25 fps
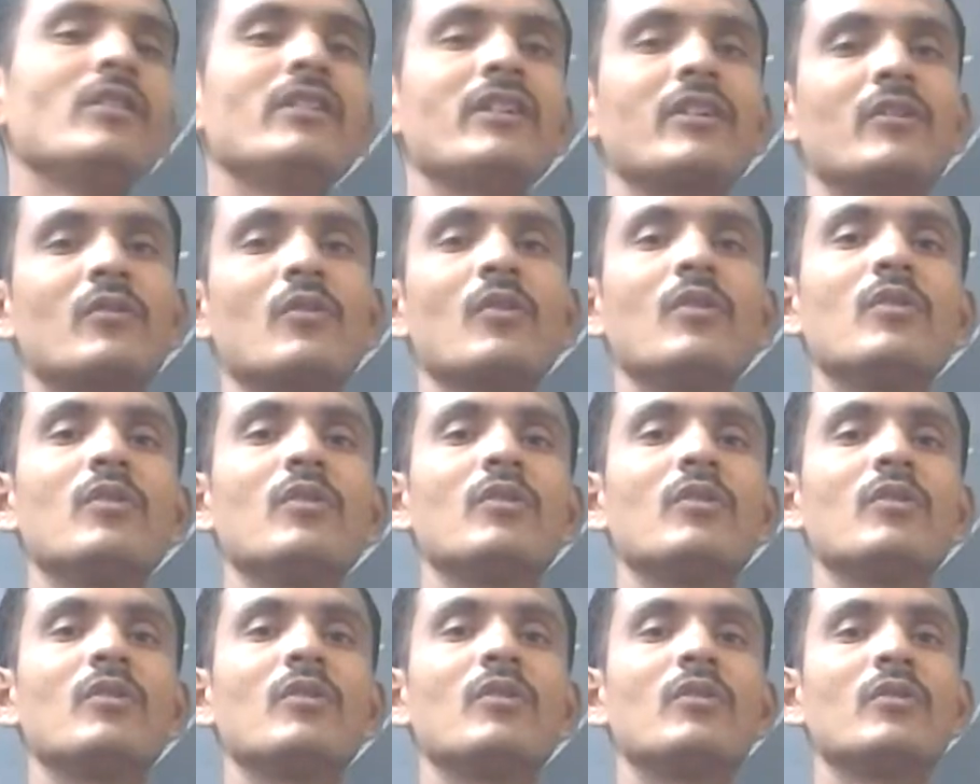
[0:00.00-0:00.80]
not
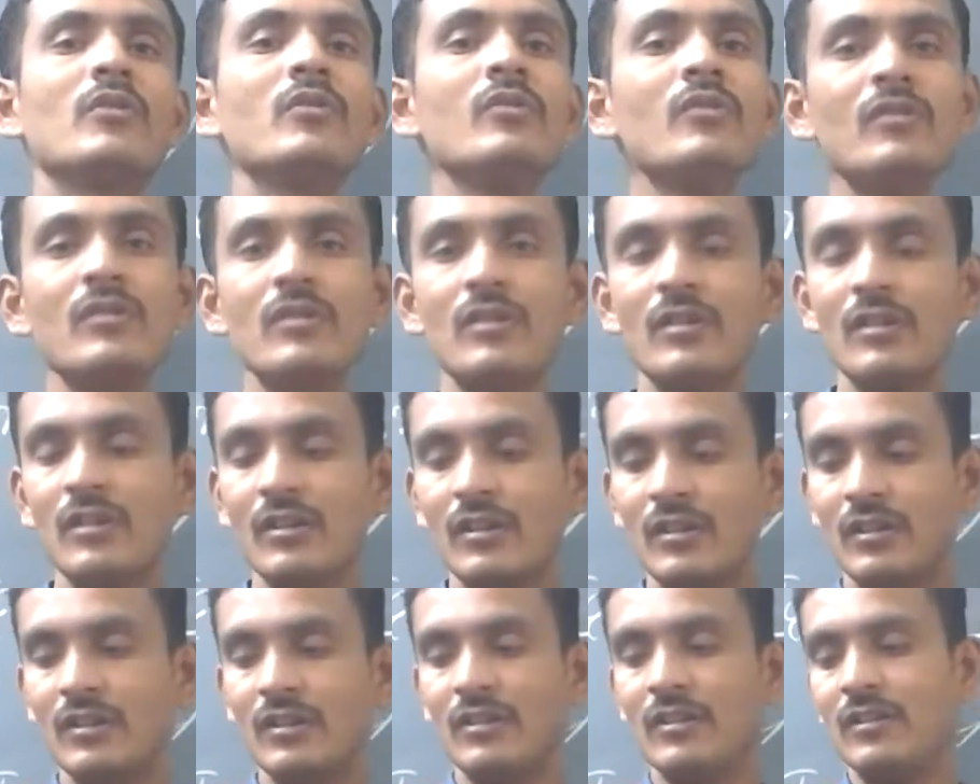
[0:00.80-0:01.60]
equal to.
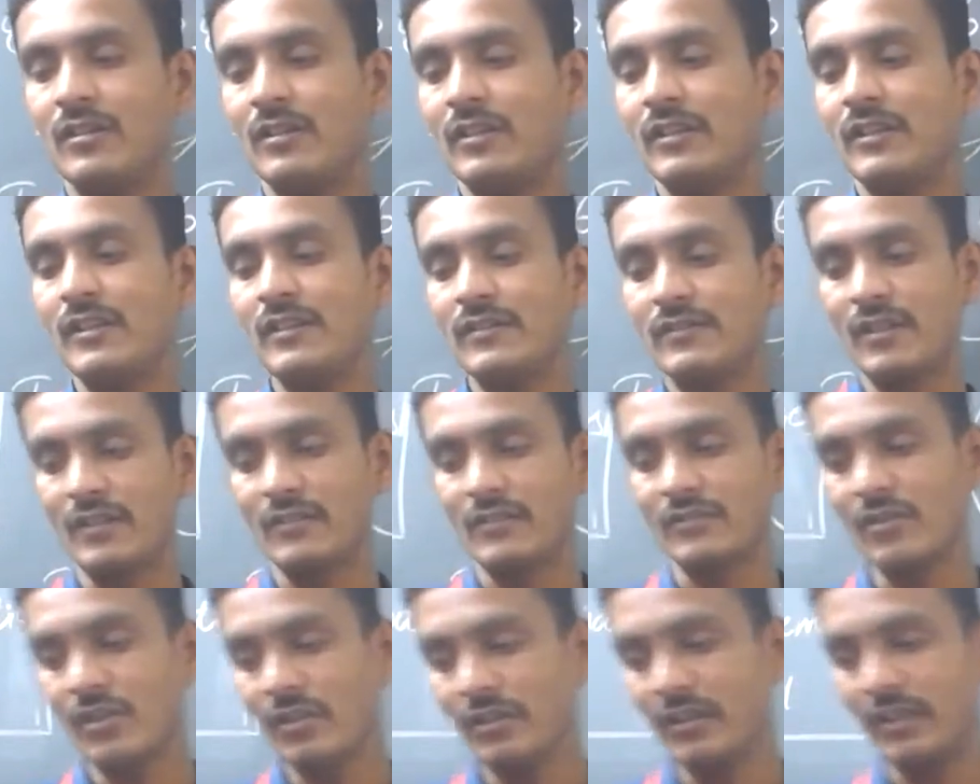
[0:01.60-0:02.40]
It is
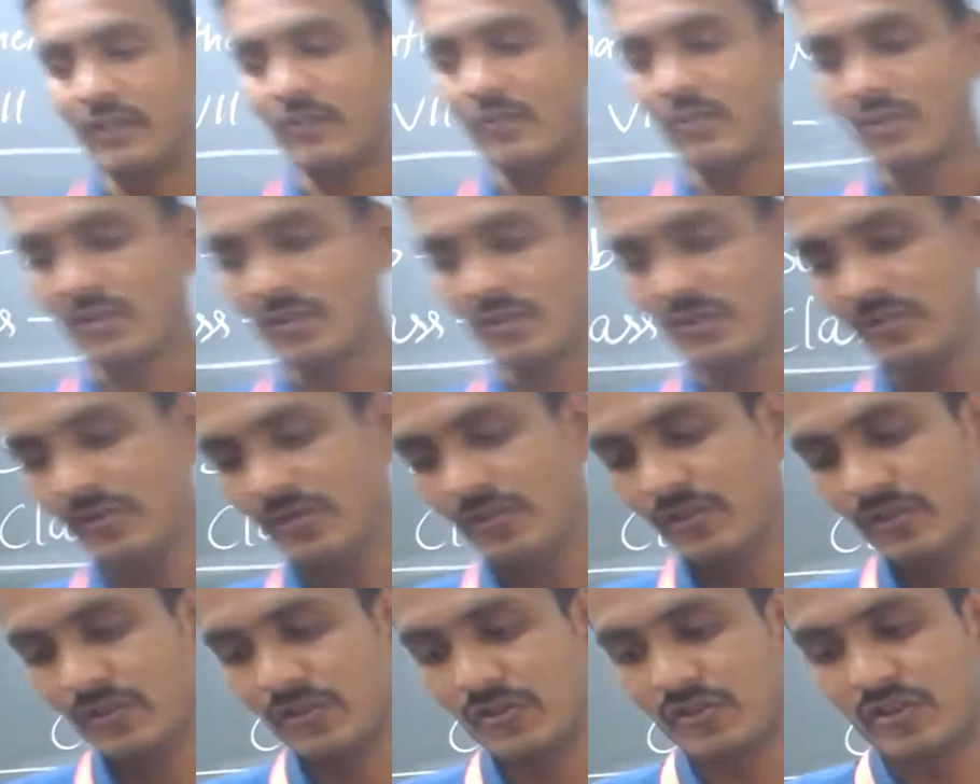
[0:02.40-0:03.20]
does not equal
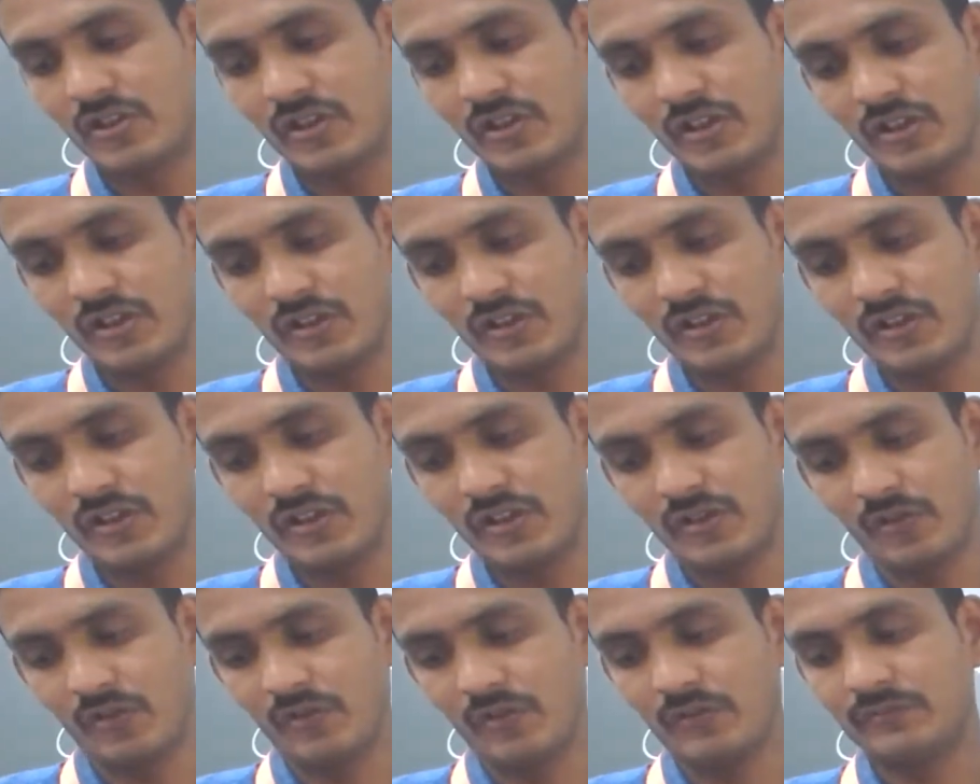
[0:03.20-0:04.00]
to
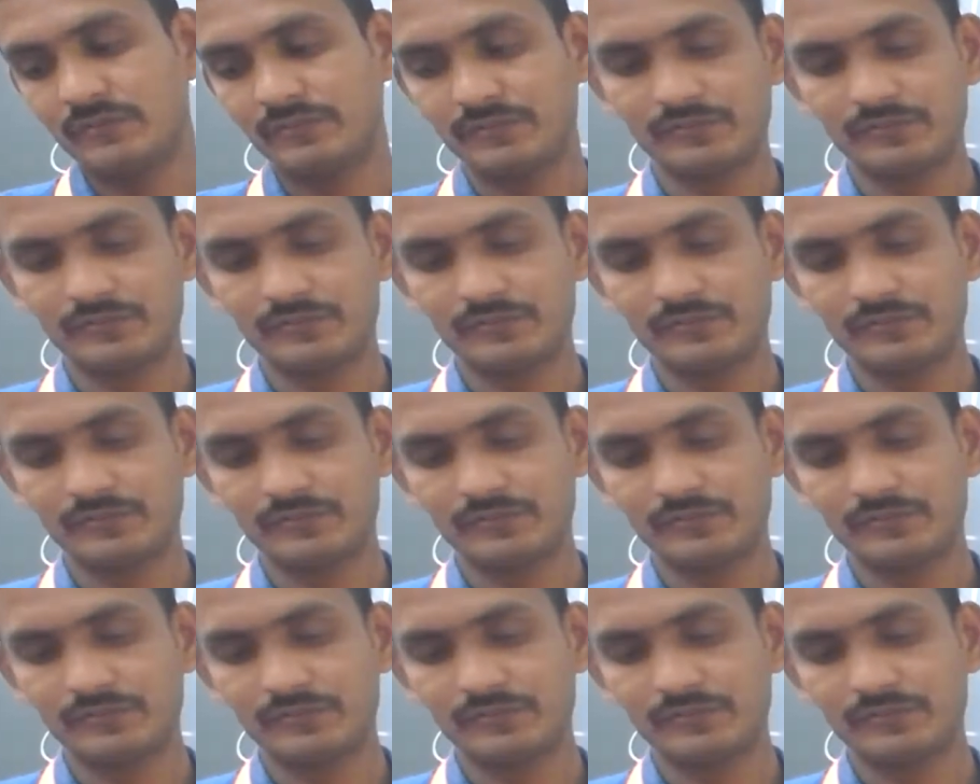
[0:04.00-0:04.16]
0.